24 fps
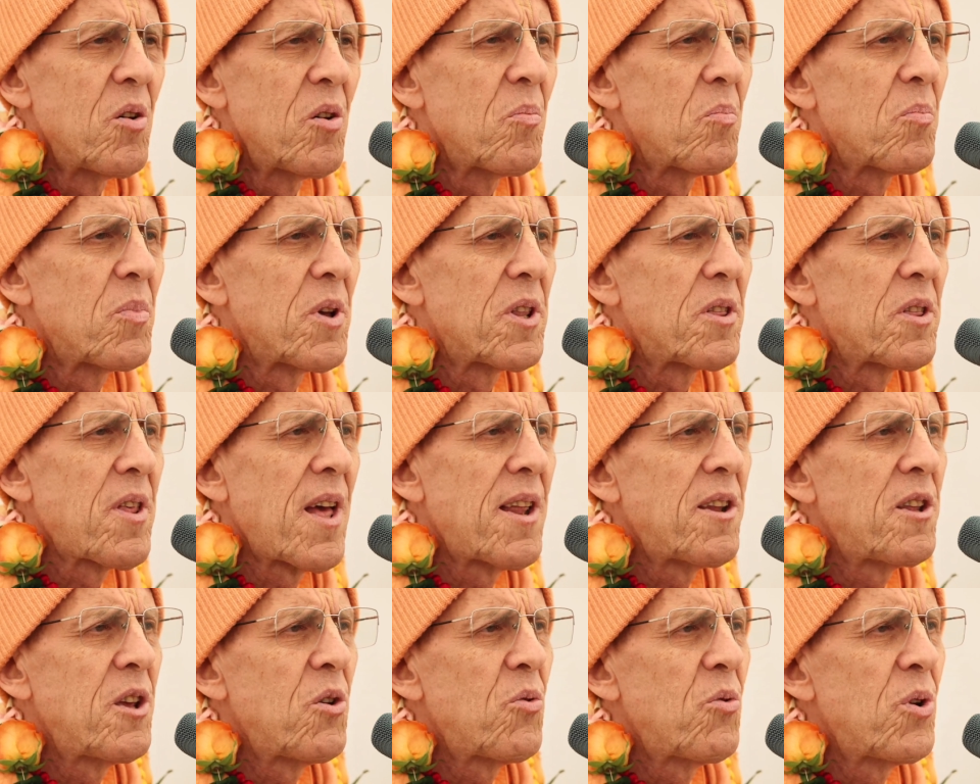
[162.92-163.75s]
But
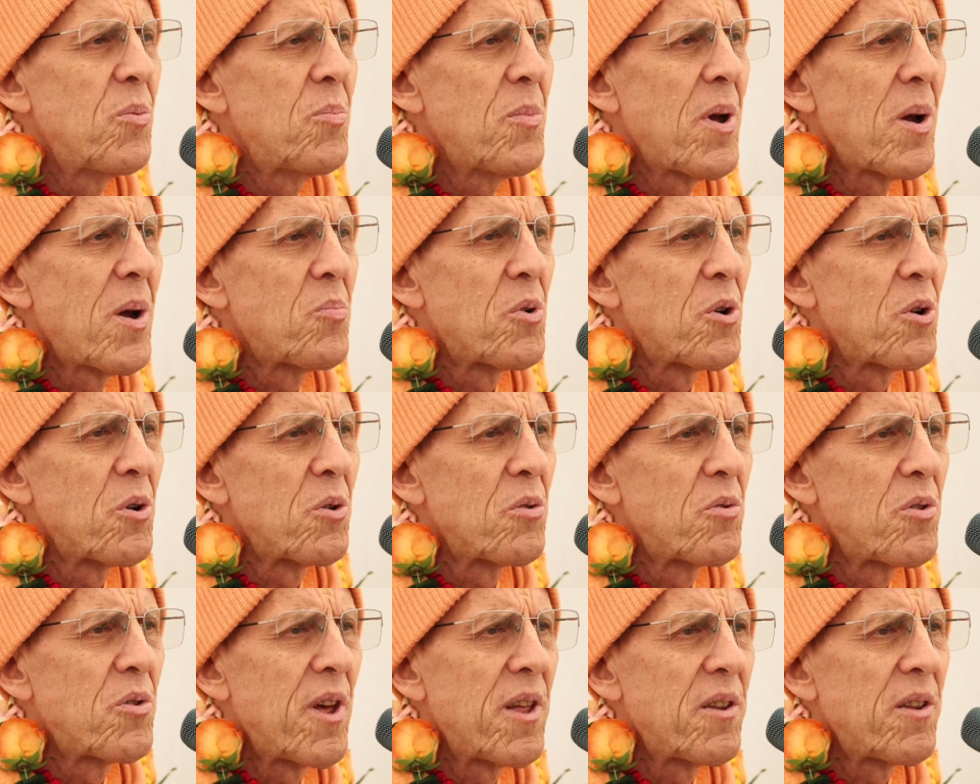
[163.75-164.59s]
then he
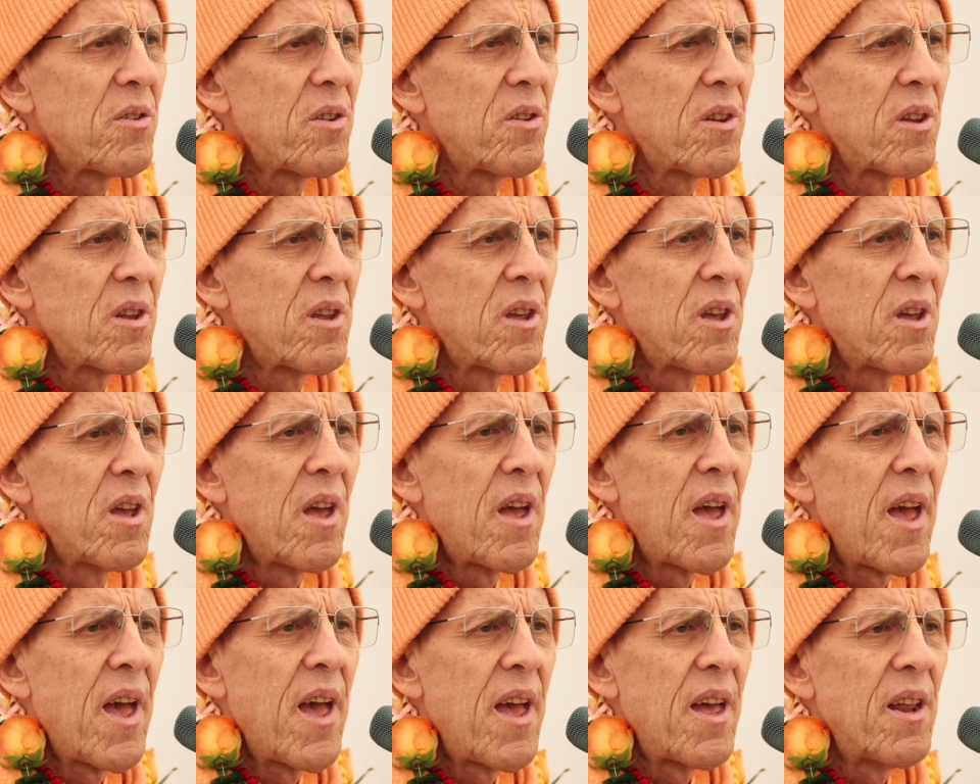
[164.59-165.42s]
remembered that
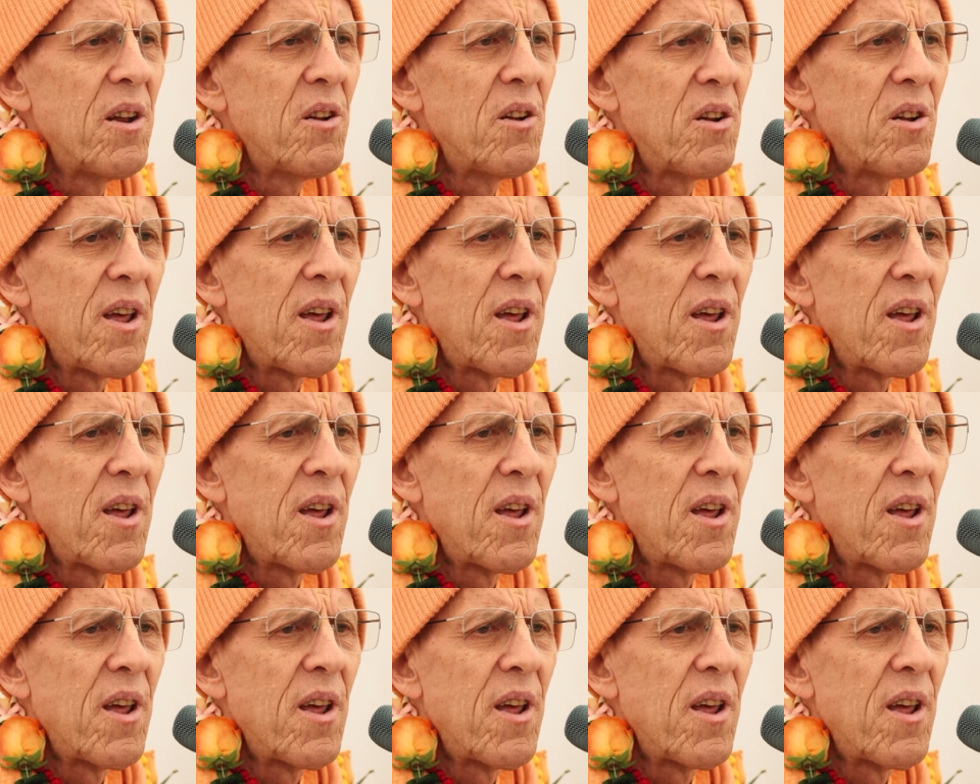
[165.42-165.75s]
an